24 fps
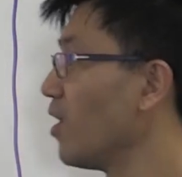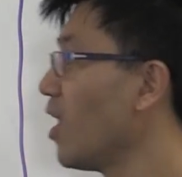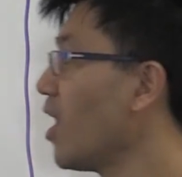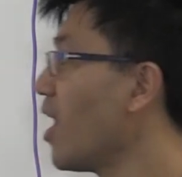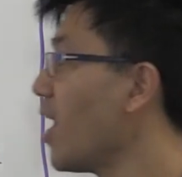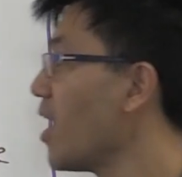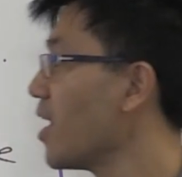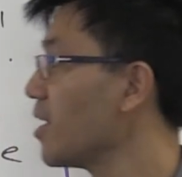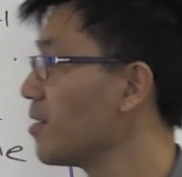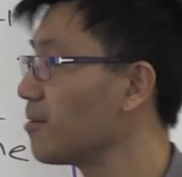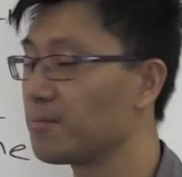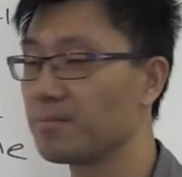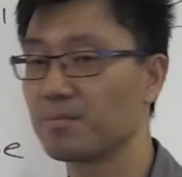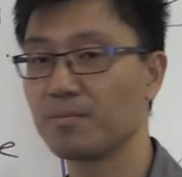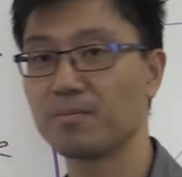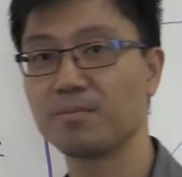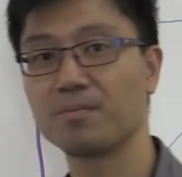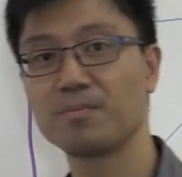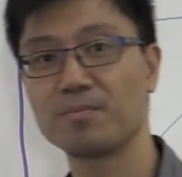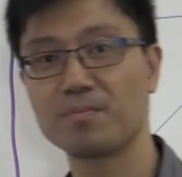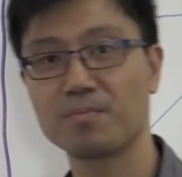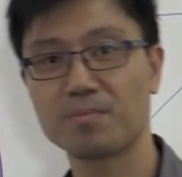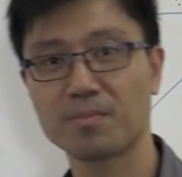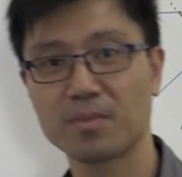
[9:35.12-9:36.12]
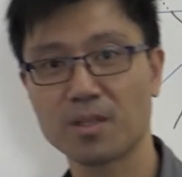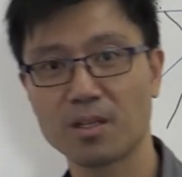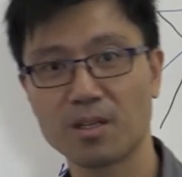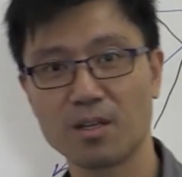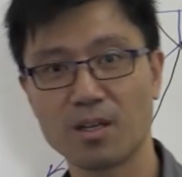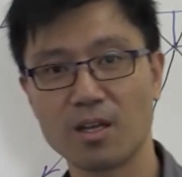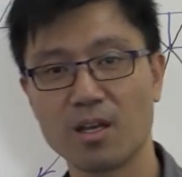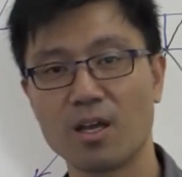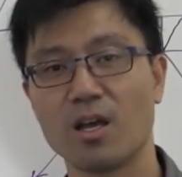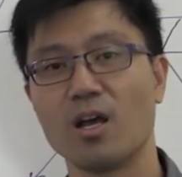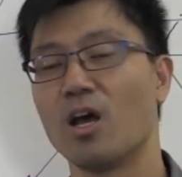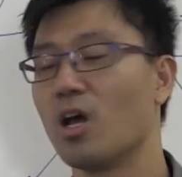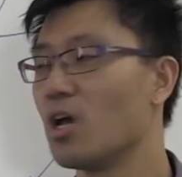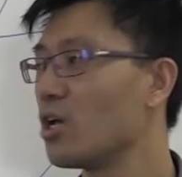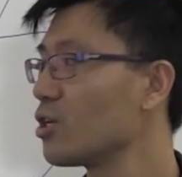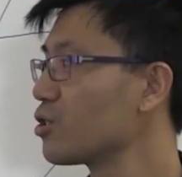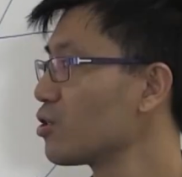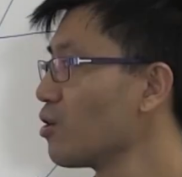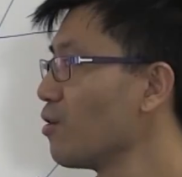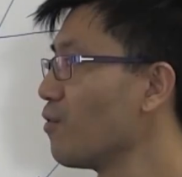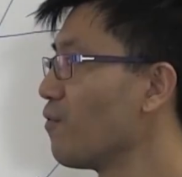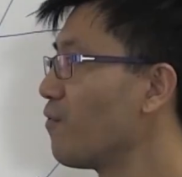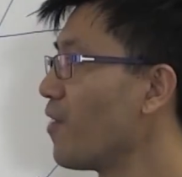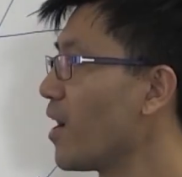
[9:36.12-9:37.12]
line.
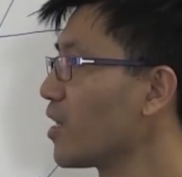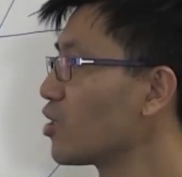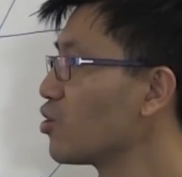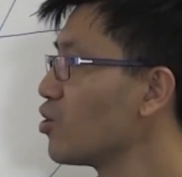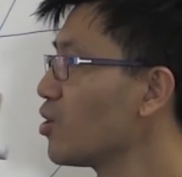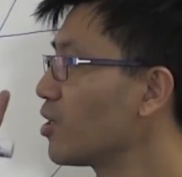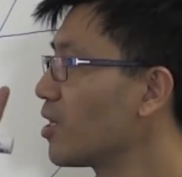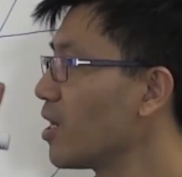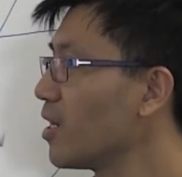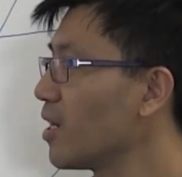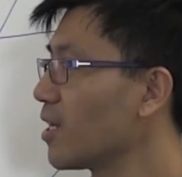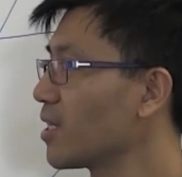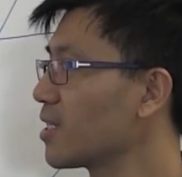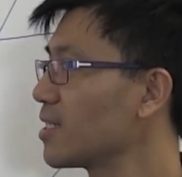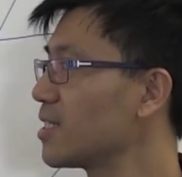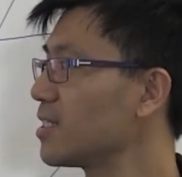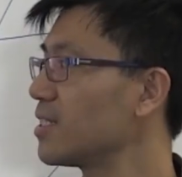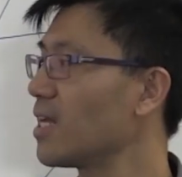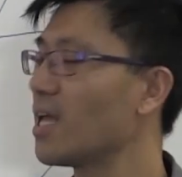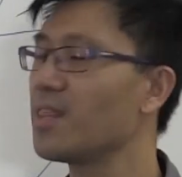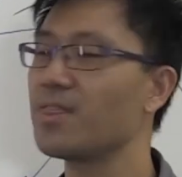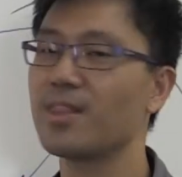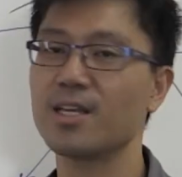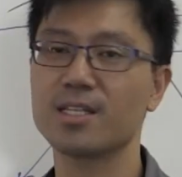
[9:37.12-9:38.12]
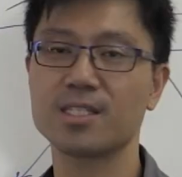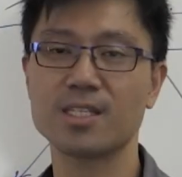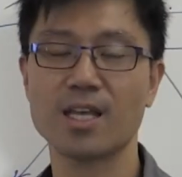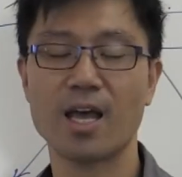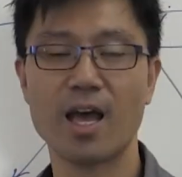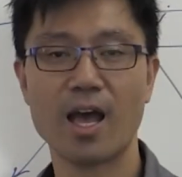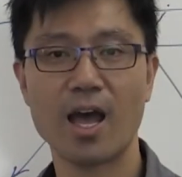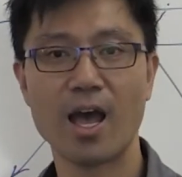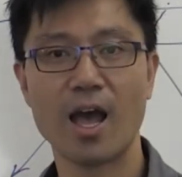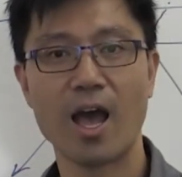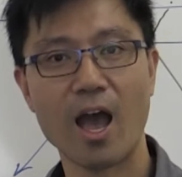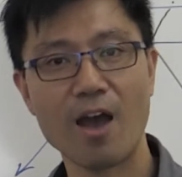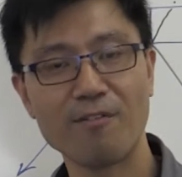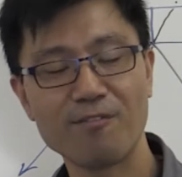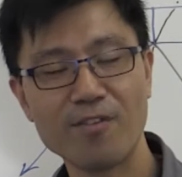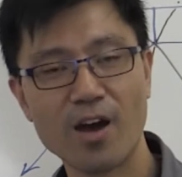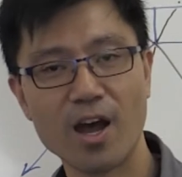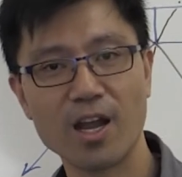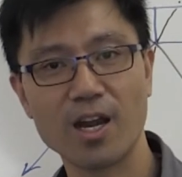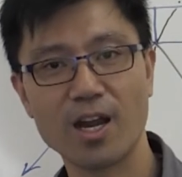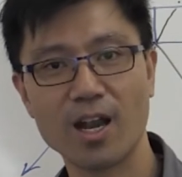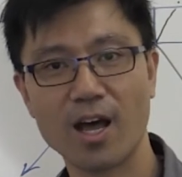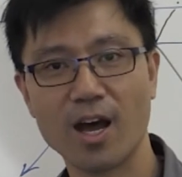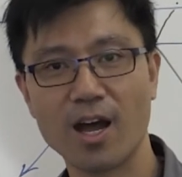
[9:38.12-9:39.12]
So in fact, you can extend this
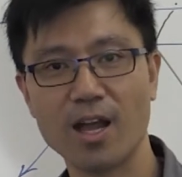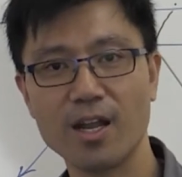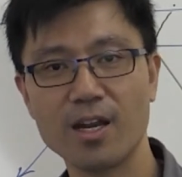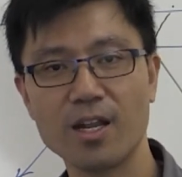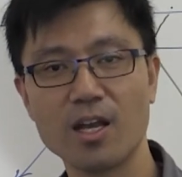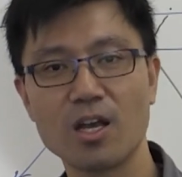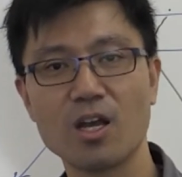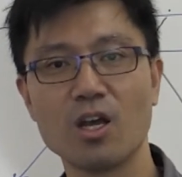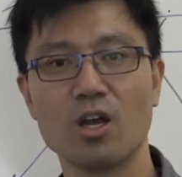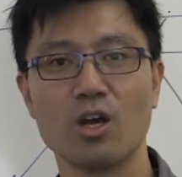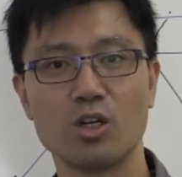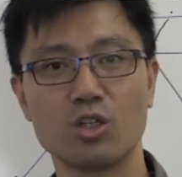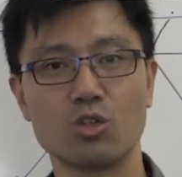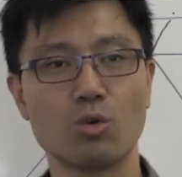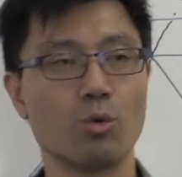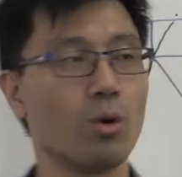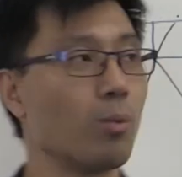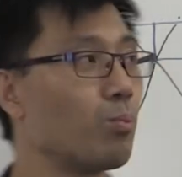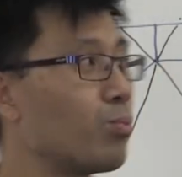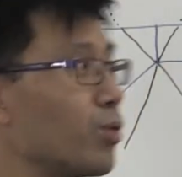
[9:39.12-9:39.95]
affine line to a